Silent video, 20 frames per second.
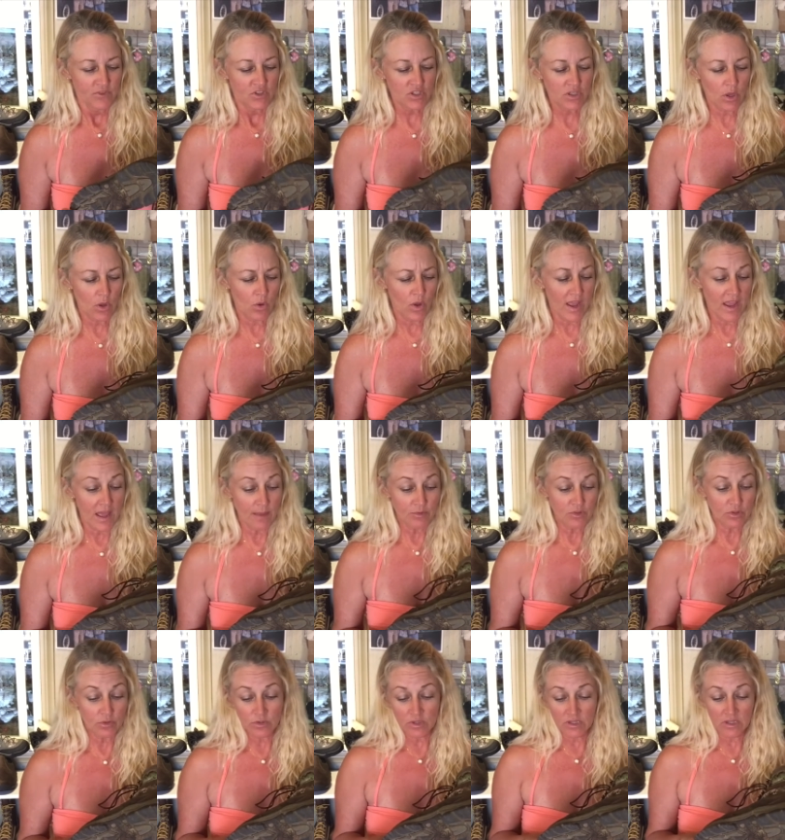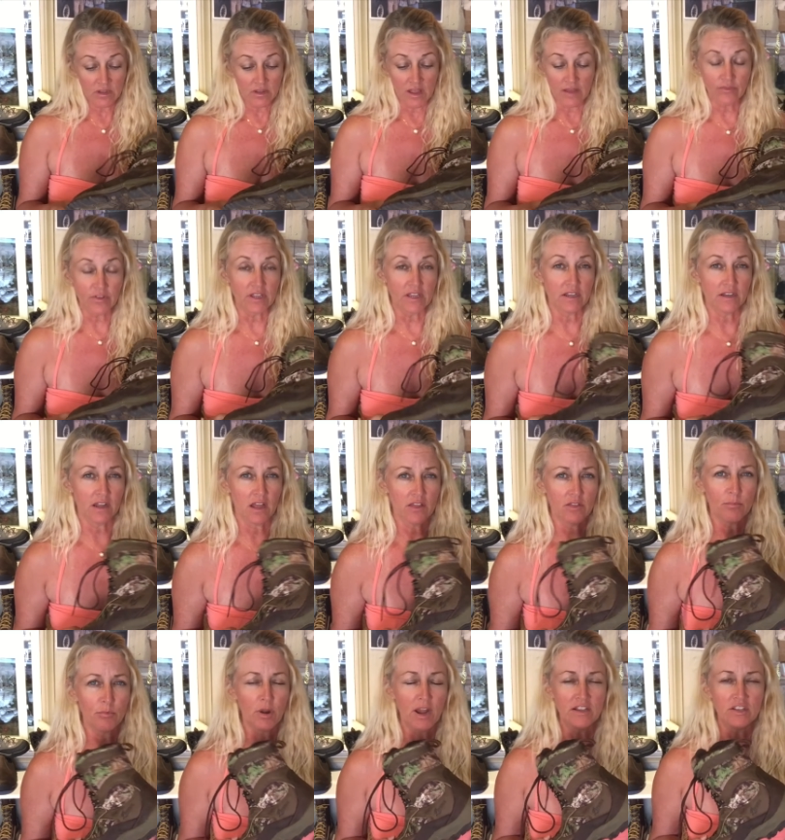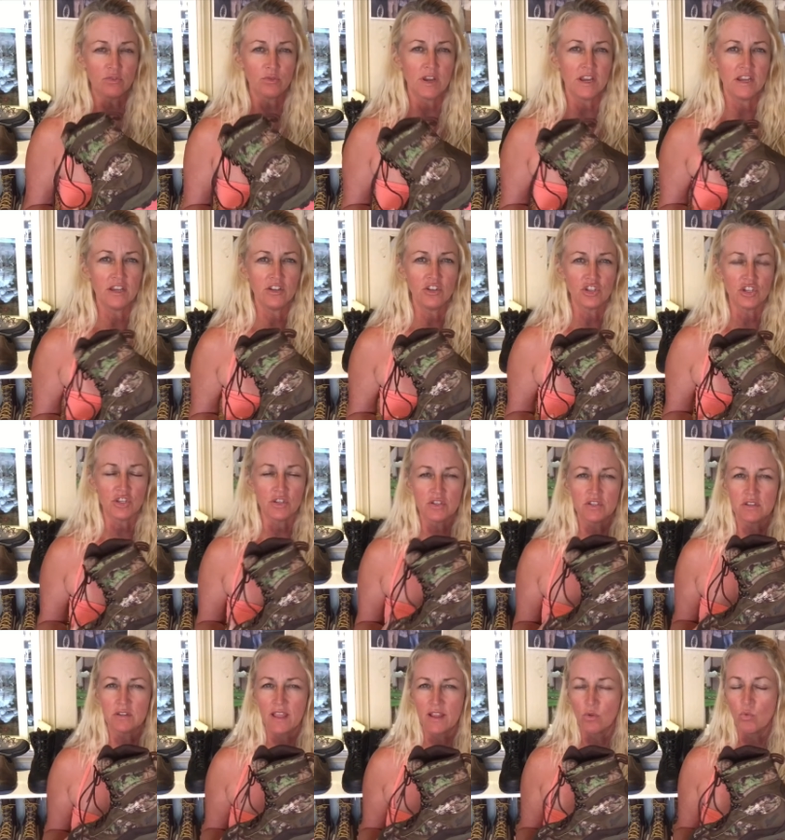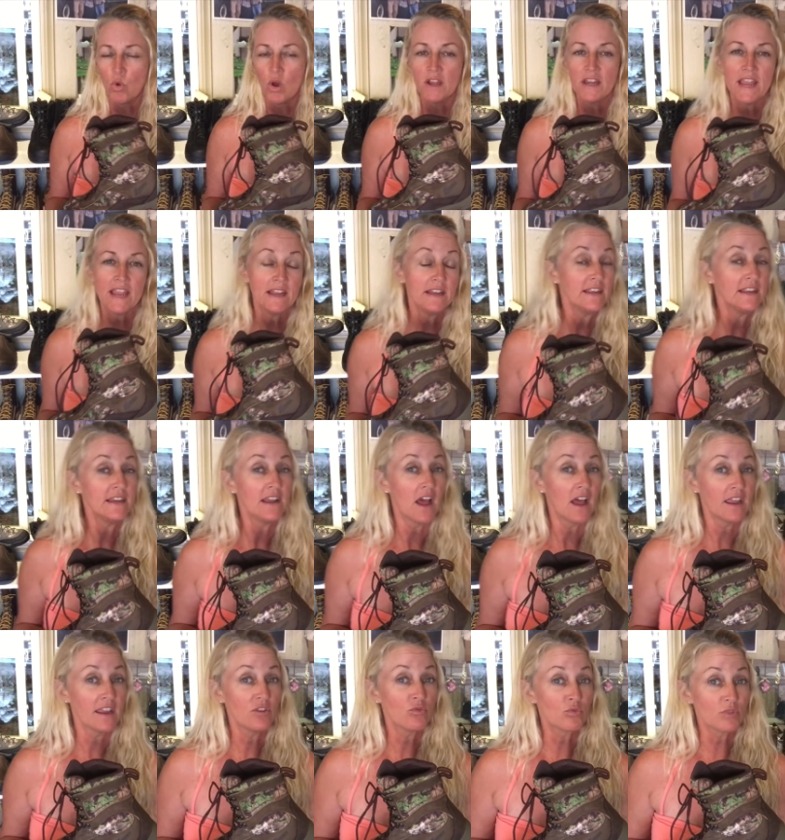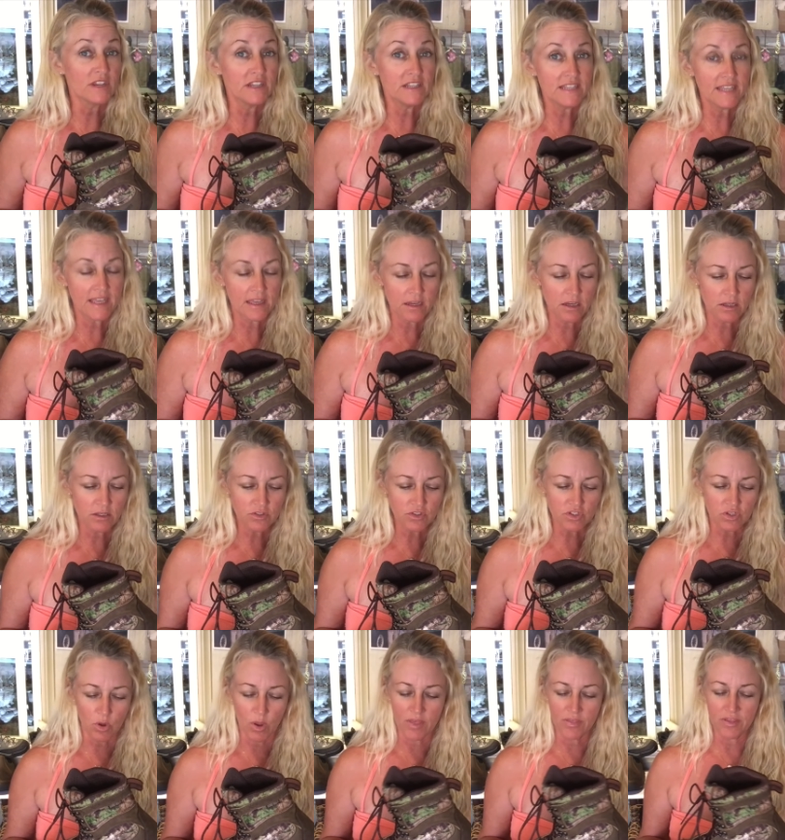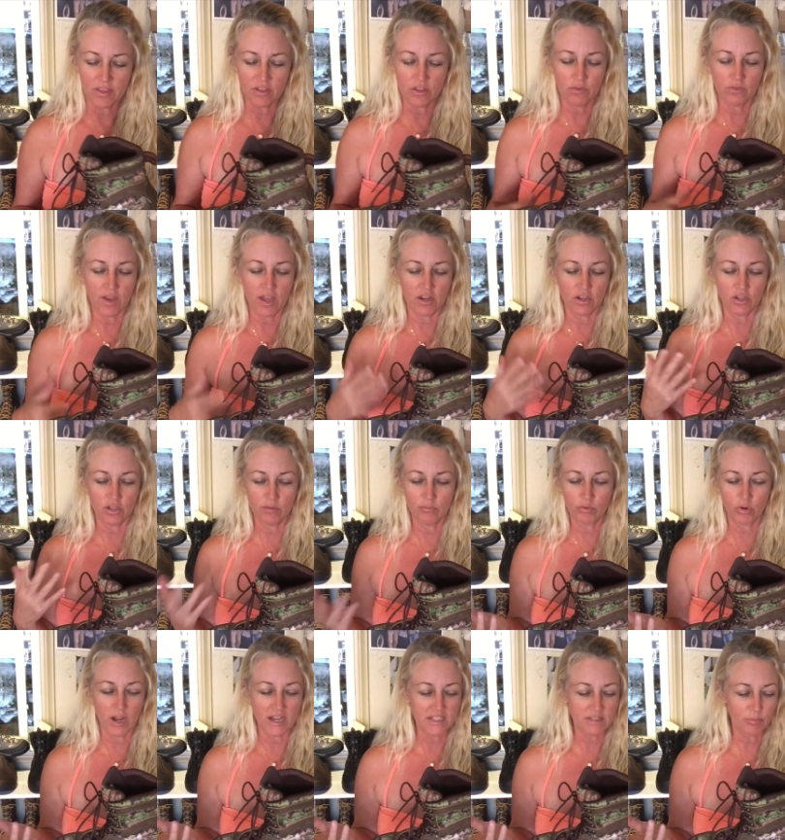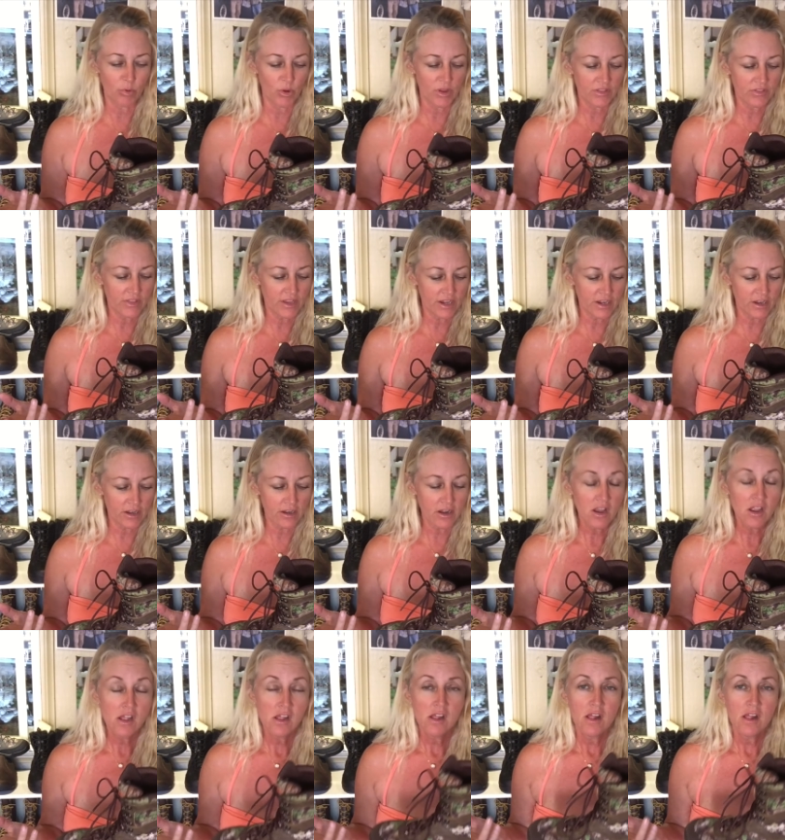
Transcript: So I absolutely love it. Uh, the price range is like 189 retail, so I think you've got a good price point there.